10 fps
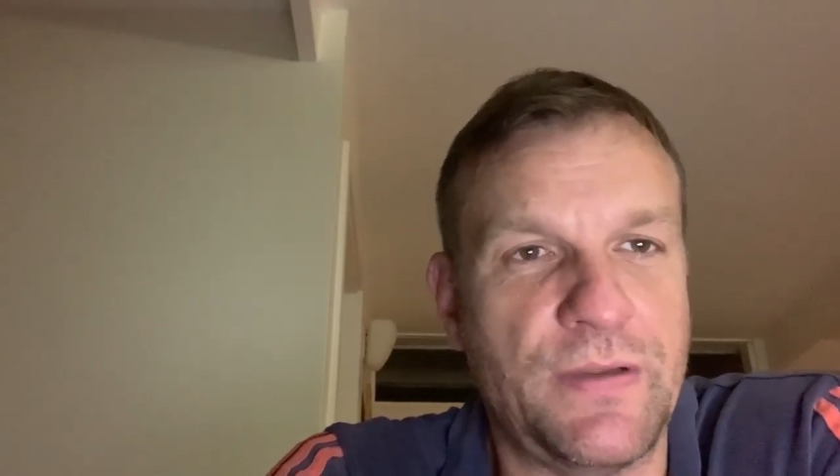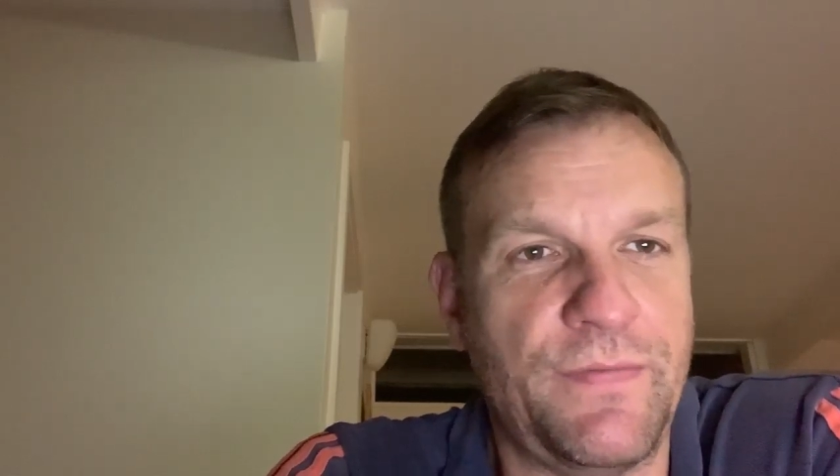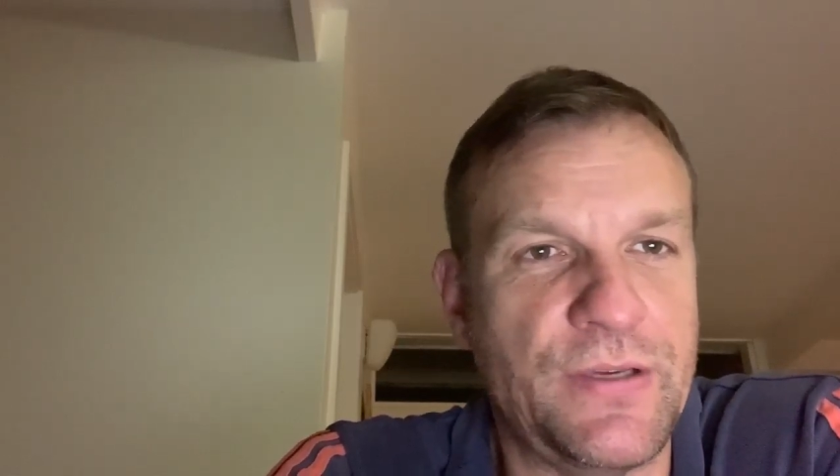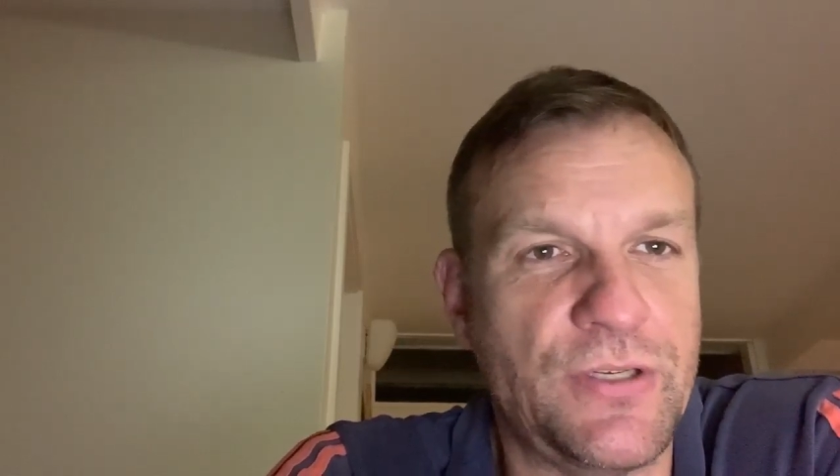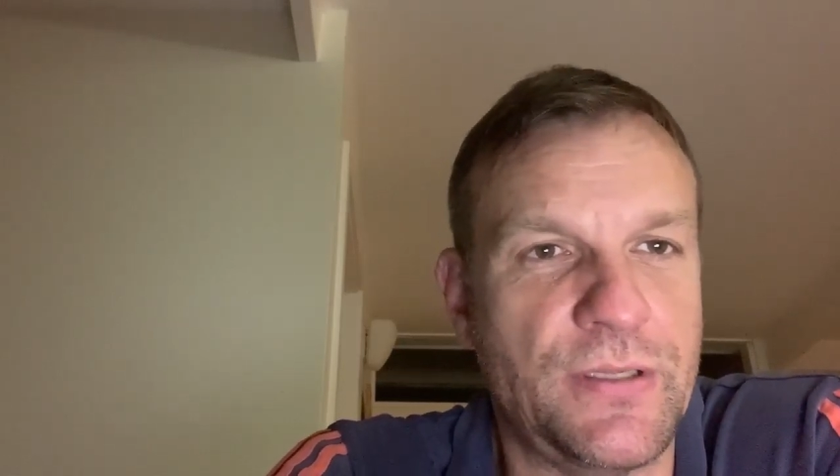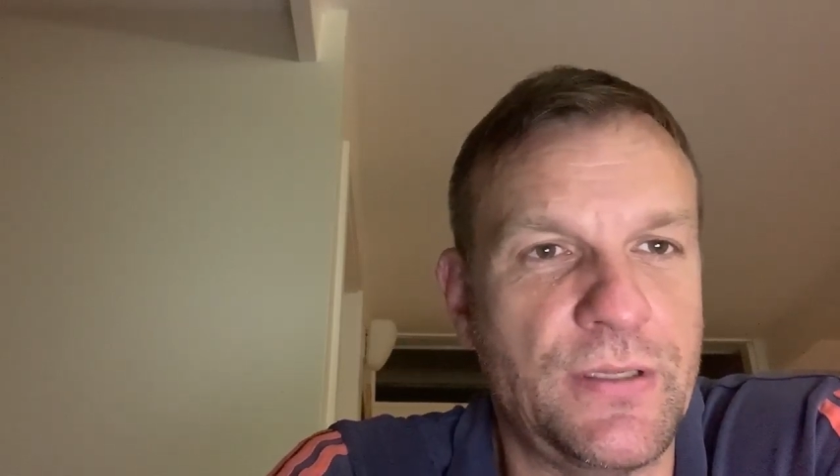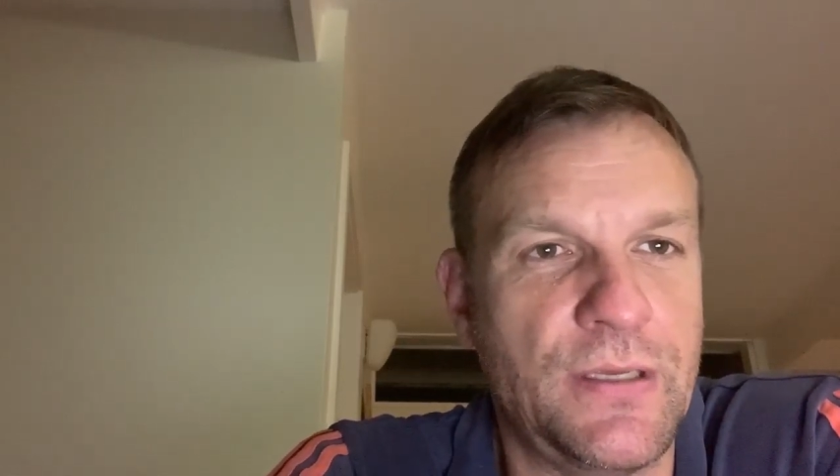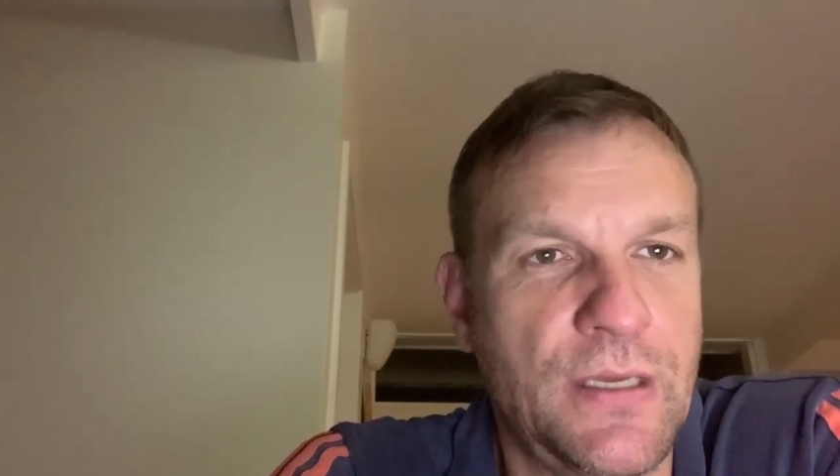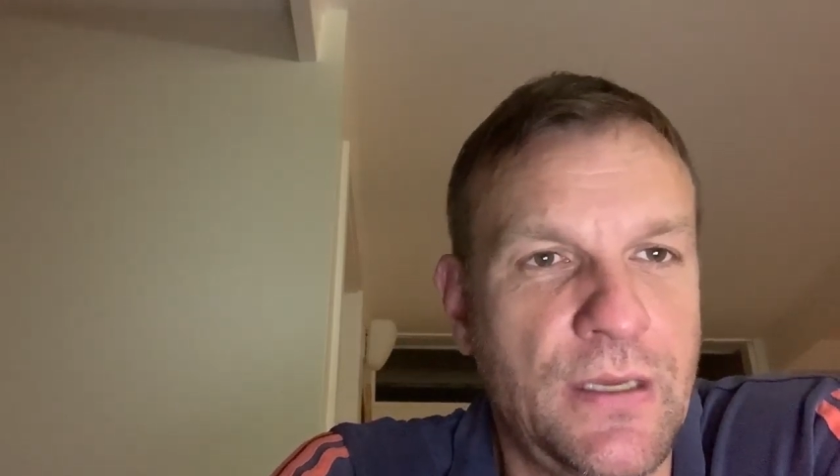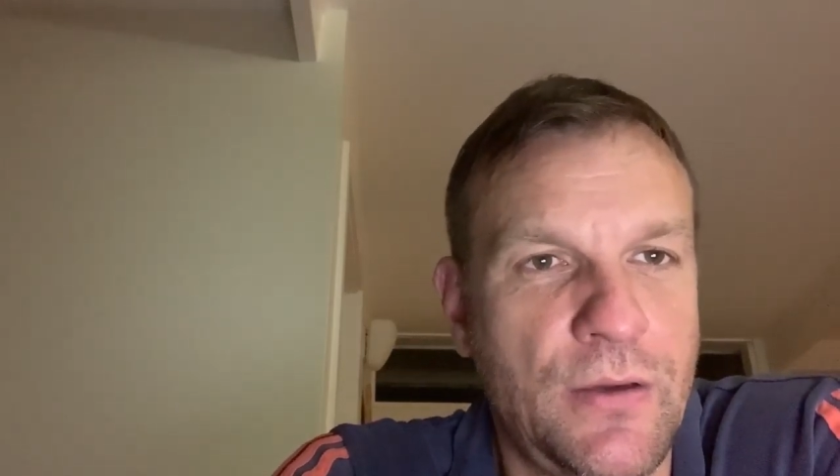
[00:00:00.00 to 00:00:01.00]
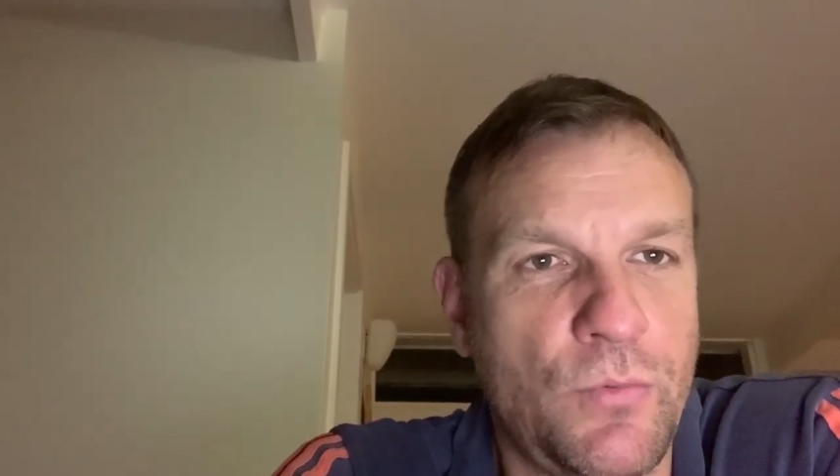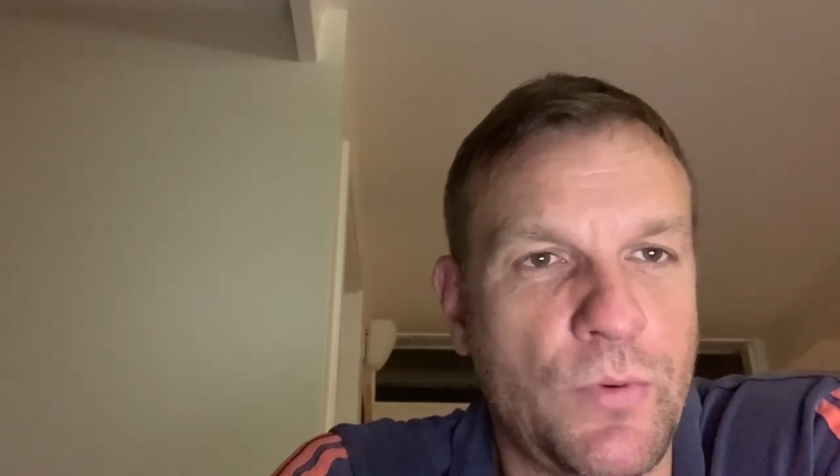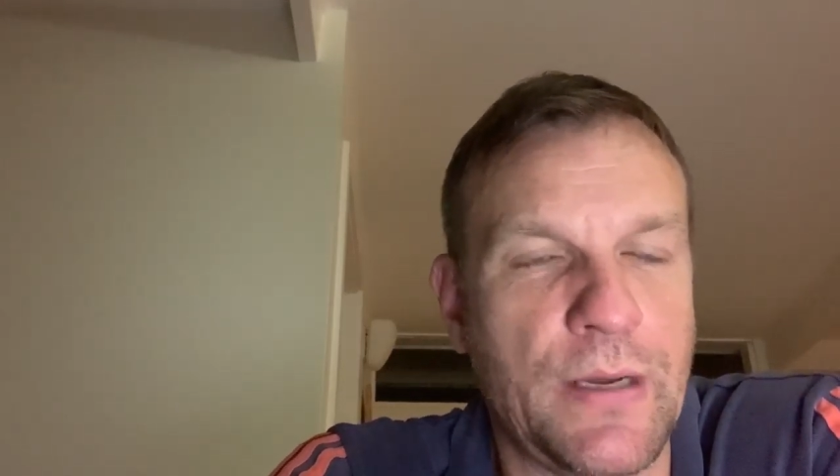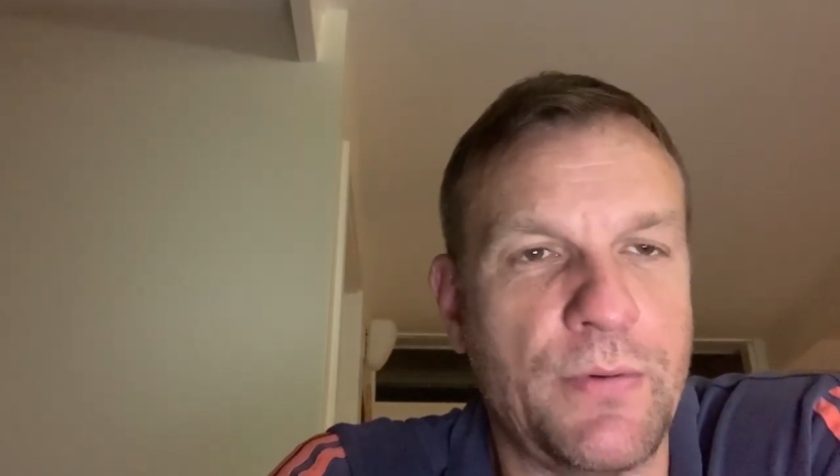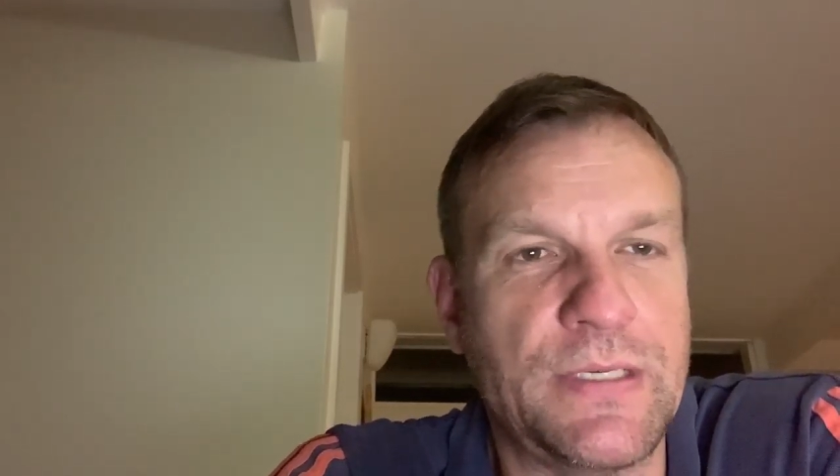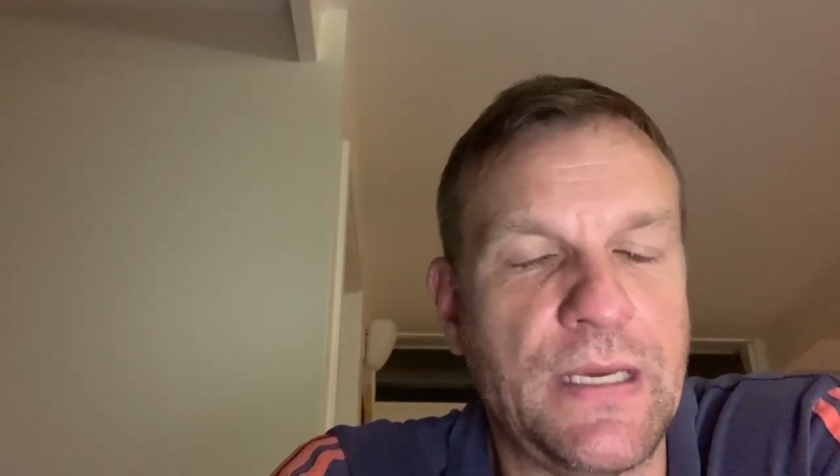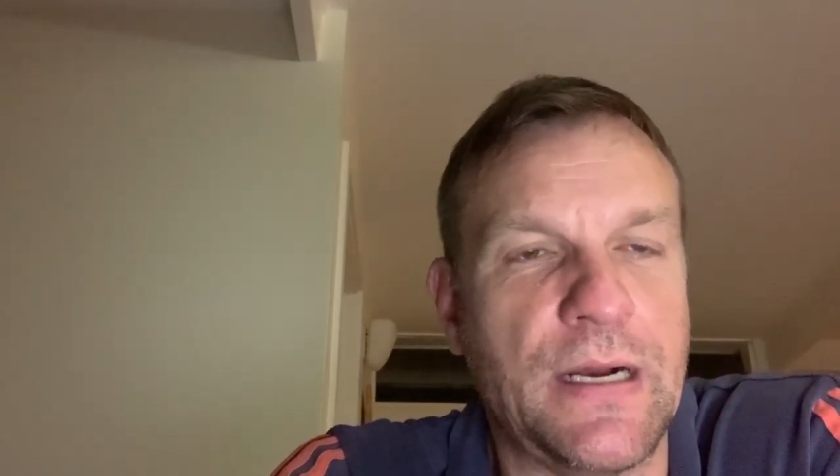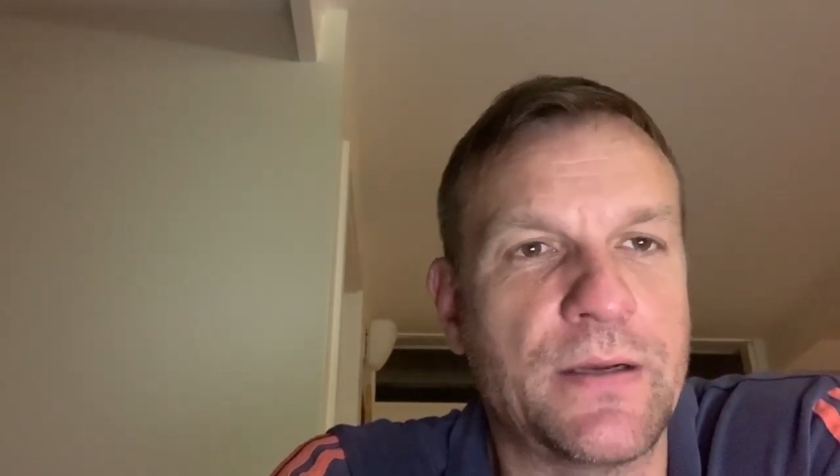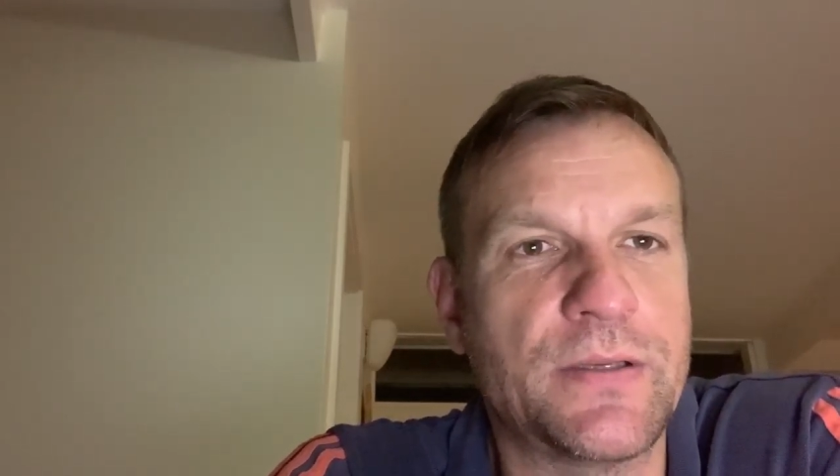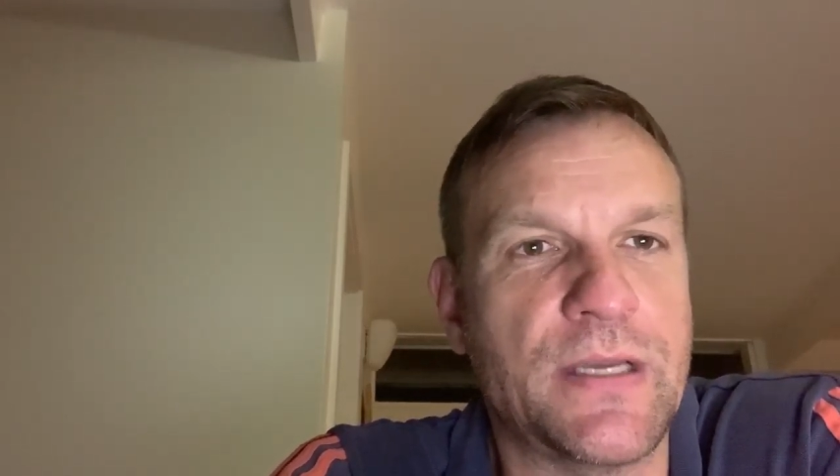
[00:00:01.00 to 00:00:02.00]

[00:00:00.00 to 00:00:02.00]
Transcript: Division when I was young.